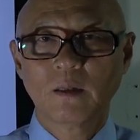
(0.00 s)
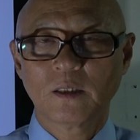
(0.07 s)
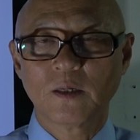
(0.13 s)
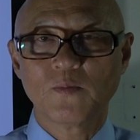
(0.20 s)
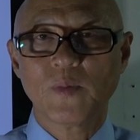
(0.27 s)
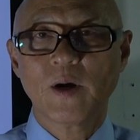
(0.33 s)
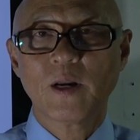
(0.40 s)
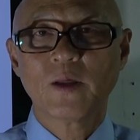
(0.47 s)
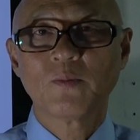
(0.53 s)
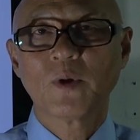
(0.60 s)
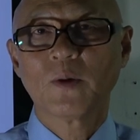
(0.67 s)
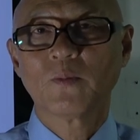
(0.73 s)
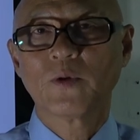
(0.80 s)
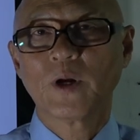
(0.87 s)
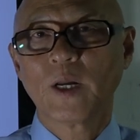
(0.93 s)
tympanic
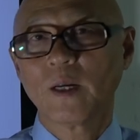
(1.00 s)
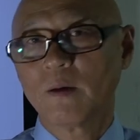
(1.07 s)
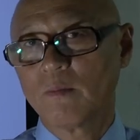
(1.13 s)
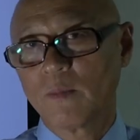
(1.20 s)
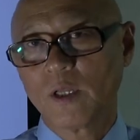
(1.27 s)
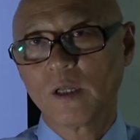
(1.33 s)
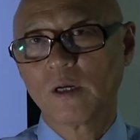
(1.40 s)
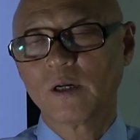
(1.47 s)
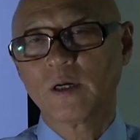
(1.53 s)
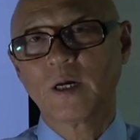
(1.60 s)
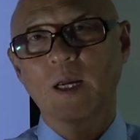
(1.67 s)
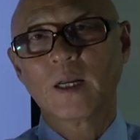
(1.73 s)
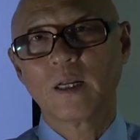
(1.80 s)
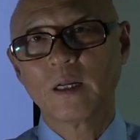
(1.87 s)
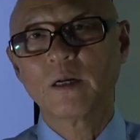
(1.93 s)
membrane, middle ear,
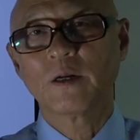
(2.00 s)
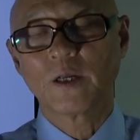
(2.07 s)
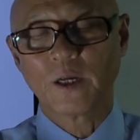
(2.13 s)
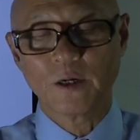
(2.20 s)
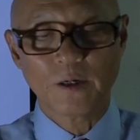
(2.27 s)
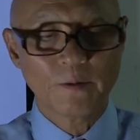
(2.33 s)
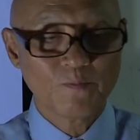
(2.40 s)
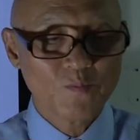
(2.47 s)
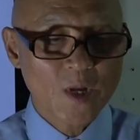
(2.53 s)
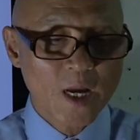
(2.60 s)
and inner ear.